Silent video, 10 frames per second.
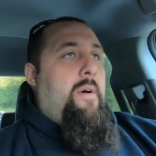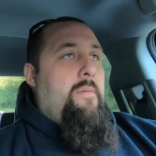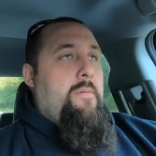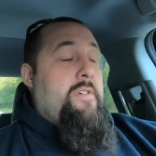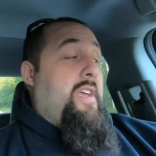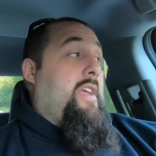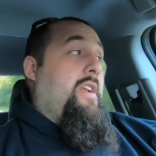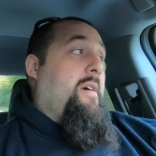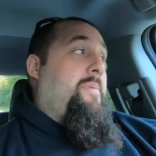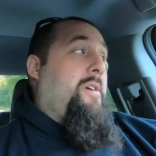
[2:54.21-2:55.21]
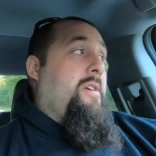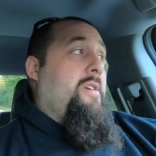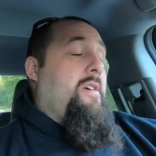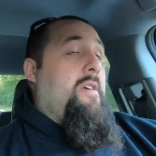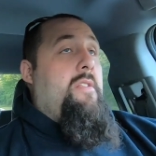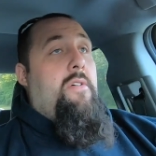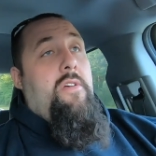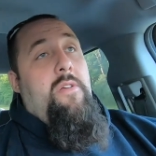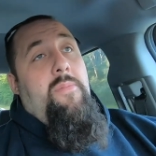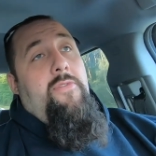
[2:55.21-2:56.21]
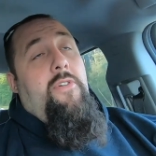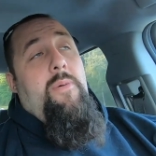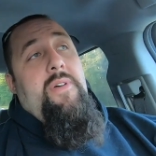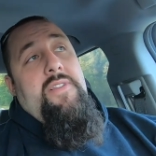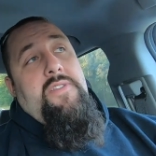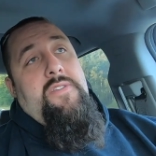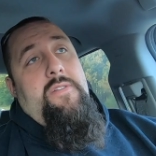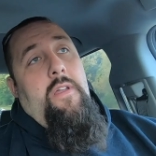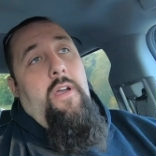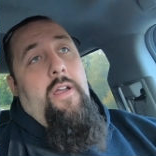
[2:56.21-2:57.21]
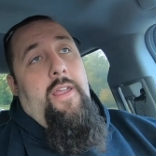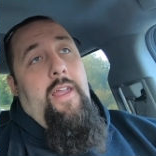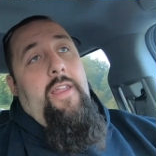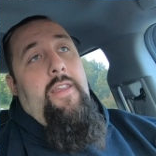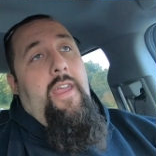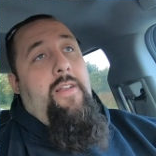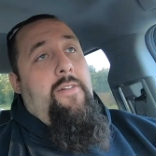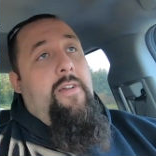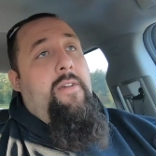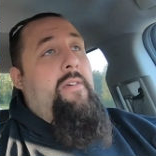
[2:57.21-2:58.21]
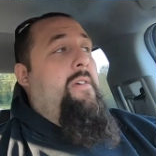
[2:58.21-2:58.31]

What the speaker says: we're taking it up here to Northern Performance, Kenny Dangler,